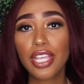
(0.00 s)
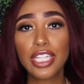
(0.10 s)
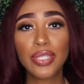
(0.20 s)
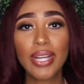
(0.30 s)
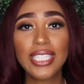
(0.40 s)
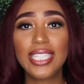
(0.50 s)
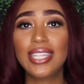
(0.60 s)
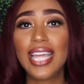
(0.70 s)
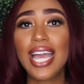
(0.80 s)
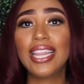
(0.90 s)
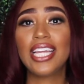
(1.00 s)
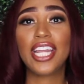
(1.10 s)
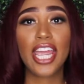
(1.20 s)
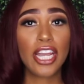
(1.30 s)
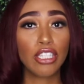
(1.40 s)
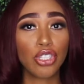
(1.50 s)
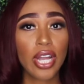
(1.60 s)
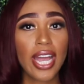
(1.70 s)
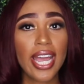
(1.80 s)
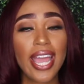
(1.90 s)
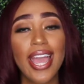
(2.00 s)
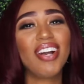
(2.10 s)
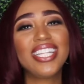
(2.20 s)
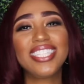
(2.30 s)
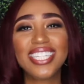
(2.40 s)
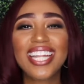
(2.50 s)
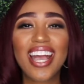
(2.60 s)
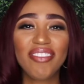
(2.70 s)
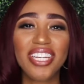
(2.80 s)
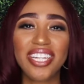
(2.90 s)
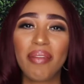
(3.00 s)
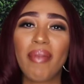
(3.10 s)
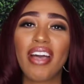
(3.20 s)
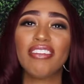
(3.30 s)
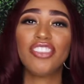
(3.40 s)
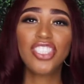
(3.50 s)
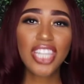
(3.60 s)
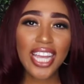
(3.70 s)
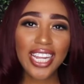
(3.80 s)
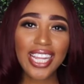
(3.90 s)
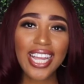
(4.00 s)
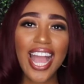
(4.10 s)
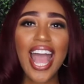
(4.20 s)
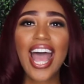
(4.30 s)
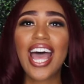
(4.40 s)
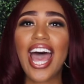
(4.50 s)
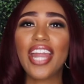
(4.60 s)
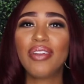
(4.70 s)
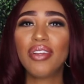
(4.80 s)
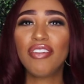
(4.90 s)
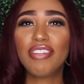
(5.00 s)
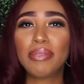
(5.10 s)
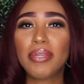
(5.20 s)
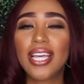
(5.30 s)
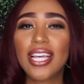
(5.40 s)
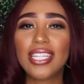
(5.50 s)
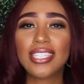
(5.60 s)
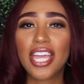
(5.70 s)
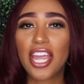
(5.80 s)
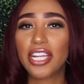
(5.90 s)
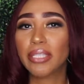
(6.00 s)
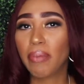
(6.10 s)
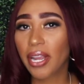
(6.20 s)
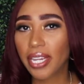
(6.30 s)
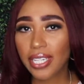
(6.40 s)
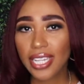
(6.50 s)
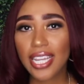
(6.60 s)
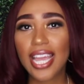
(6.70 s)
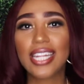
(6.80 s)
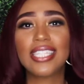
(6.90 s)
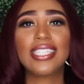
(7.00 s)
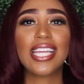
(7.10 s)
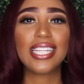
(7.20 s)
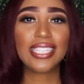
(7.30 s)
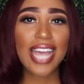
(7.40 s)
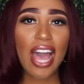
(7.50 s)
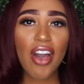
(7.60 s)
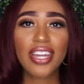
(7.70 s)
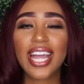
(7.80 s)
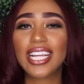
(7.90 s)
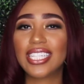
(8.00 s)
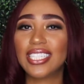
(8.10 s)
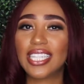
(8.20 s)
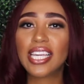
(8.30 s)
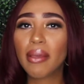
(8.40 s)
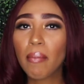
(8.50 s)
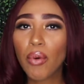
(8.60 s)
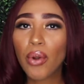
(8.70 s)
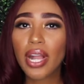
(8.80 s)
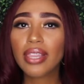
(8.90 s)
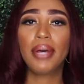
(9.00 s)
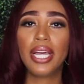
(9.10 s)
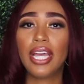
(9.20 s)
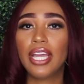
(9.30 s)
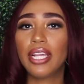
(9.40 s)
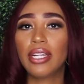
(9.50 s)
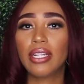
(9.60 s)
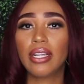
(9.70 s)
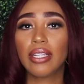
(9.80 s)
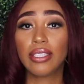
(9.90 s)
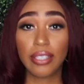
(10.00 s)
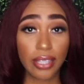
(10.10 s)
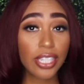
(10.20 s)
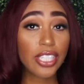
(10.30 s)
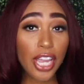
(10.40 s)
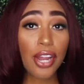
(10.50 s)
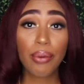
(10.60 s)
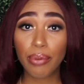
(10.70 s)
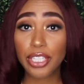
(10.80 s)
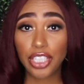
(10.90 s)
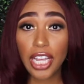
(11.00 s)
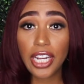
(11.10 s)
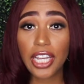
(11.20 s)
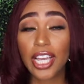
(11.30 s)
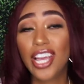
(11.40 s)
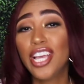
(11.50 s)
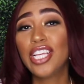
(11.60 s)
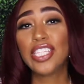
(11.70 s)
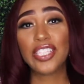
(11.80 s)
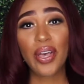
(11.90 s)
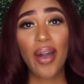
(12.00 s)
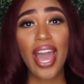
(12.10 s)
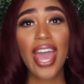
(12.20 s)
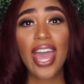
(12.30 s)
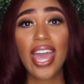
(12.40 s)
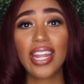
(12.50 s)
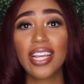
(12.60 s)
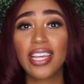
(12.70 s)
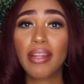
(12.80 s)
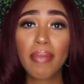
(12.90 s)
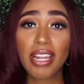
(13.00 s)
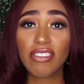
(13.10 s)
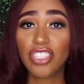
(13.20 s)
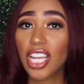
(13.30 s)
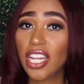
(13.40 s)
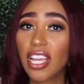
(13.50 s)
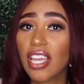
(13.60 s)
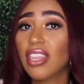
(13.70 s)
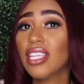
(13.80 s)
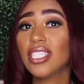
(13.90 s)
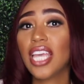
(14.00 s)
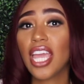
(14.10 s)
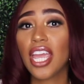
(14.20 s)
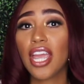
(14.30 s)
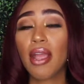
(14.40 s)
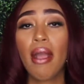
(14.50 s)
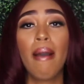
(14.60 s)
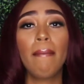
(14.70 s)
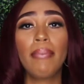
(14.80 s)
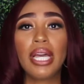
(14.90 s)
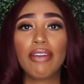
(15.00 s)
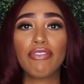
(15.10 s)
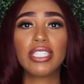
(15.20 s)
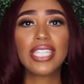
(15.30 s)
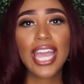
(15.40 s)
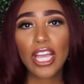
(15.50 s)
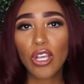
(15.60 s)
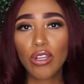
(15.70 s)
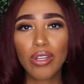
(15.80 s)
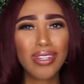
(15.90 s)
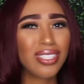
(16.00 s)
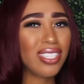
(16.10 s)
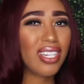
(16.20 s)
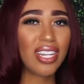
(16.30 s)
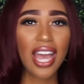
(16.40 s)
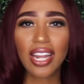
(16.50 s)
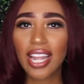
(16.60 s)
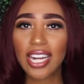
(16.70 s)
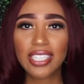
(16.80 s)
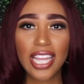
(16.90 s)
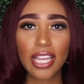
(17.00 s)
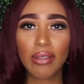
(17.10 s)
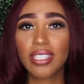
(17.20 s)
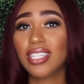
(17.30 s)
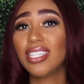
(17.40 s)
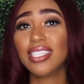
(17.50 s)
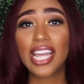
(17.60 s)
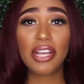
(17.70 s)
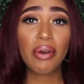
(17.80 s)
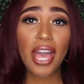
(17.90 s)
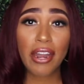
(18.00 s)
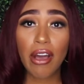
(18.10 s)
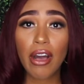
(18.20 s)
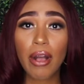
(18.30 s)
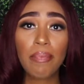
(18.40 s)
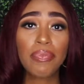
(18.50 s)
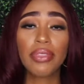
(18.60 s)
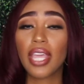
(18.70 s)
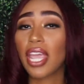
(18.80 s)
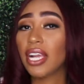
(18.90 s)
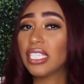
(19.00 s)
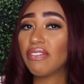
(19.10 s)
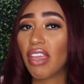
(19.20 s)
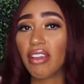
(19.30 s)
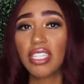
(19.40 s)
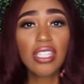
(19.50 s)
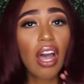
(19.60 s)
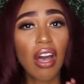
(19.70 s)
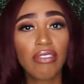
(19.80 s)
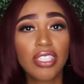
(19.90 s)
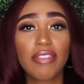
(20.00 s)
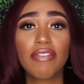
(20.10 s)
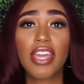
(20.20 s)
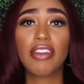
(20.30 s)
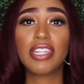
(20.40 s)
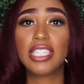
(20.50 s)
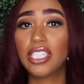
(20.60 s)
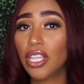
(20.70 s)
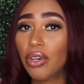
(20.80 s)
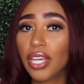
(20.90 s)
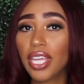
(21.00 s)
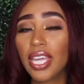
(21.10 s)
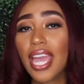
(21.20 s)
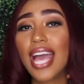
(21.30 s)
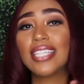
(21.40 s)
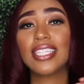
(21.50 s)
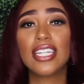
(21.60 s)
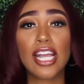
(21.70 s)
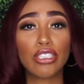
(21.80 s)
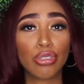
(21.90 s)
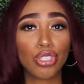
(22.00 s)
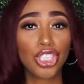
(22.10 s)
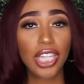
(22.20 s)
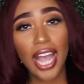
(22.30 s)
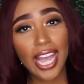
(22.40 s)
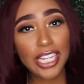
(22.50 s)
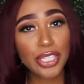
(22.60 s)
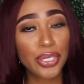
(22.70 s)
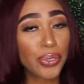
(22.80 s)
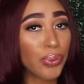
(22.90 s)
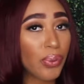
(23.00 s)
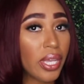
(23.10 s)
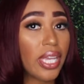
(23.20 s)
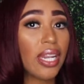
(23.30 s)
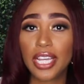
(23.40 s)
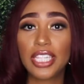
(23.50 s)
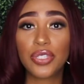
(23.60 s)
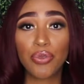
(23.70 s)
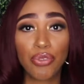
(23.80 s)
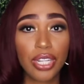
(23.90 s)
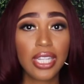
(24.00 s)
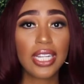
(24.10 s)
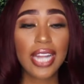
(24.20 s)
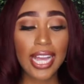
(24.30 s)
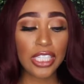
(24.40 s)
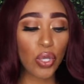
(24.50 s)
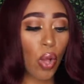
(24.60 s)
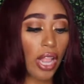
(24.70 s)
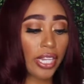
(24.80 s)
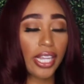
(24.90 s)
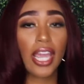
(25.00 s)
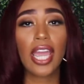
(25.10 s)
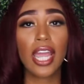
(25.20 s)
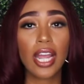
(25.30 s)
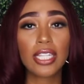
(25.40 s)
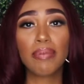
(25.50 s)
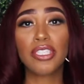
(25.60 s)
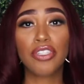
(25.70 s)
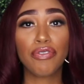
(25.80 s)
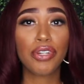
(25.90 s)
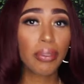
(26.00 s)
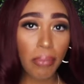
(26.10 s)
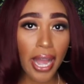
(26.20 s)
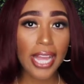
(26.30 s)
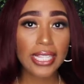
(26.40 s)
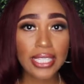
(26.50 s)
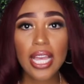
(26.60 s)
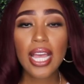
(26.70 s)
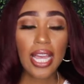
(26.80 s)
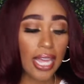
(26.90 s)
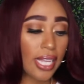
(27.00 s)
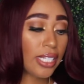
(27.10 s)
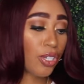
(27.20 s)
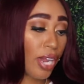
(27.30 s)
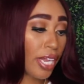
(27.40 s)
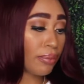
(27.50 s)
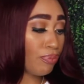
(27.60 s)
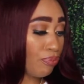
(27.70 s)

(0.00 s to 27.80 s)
So I did that, let it air dry. So I did have a good amount of shedding. I don't know if it's because the hair is burgundy and it stands out and I can see it more, but this hair was shedding. So I had a good amount of shedding in this hair. But for tangles, not a lot of tangles. It didn't tangle at all. The hair is very soft, very silky. It has a natural shine to it. It's really nice quality hair, especially for the price. it's great.